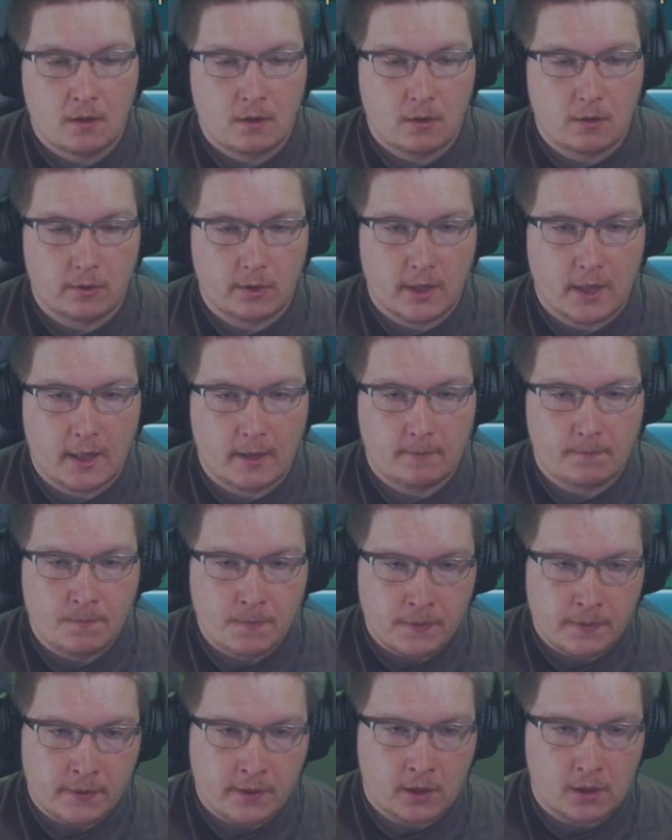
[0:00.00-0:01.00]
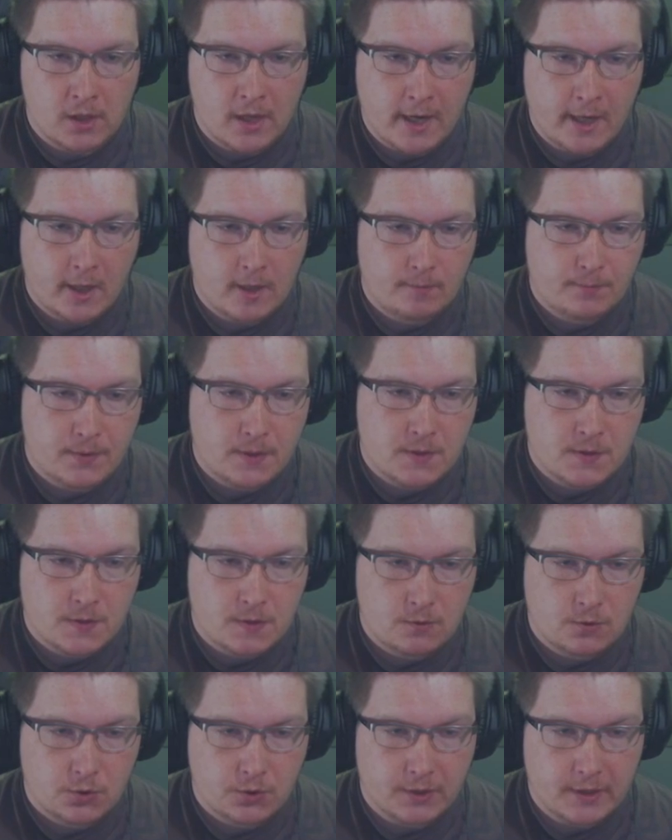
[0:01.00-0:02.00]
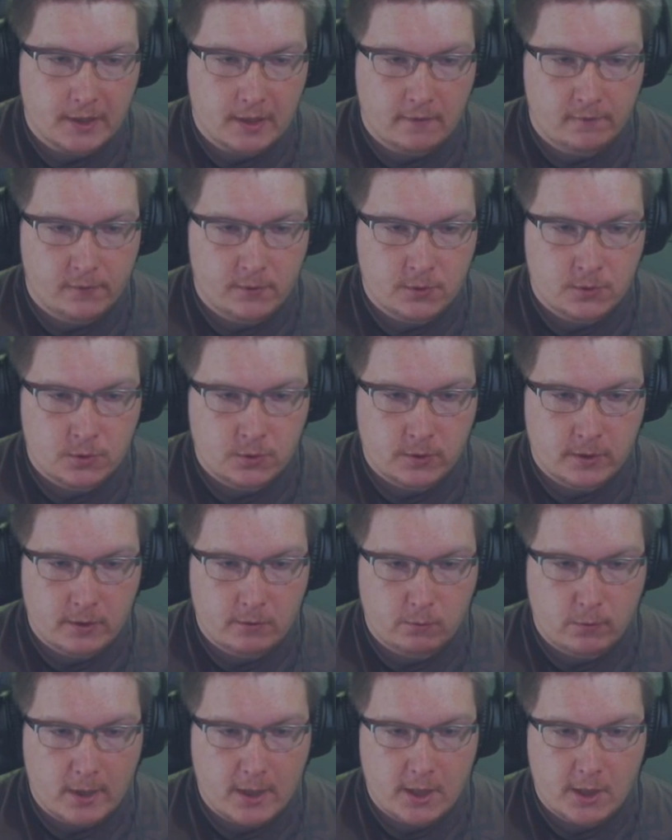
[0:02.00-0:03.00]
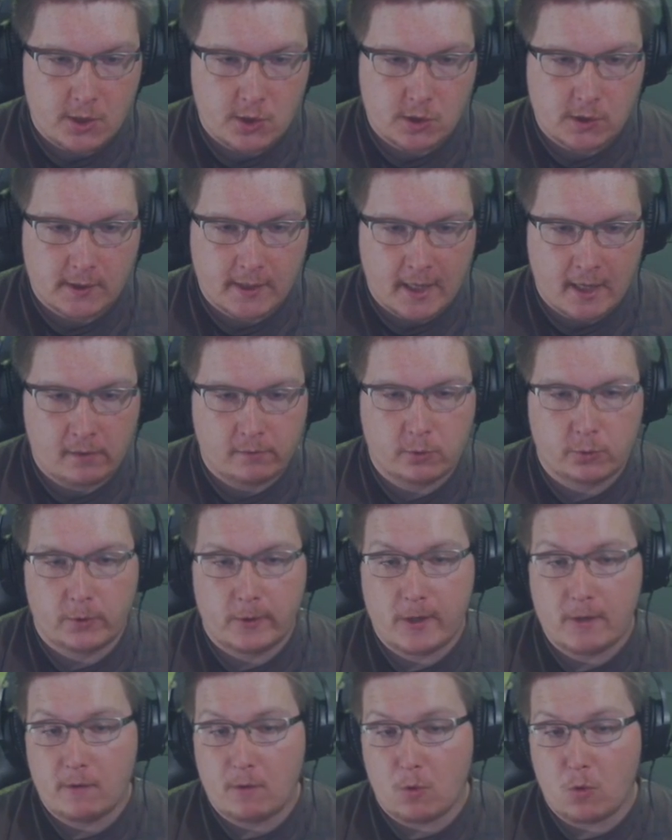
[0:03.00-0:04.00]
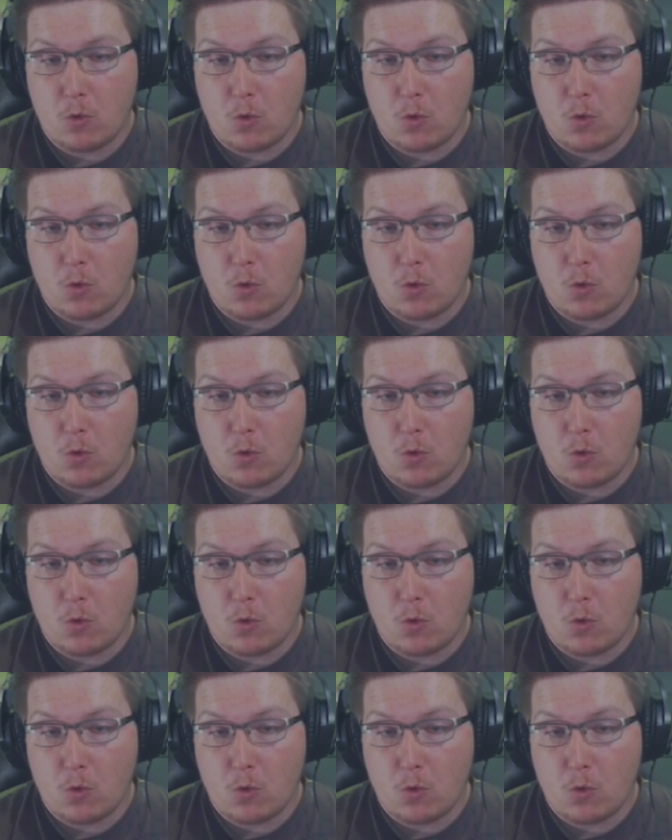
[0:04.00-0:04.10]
Okay, the lineup is usually infantry, range, cavalry,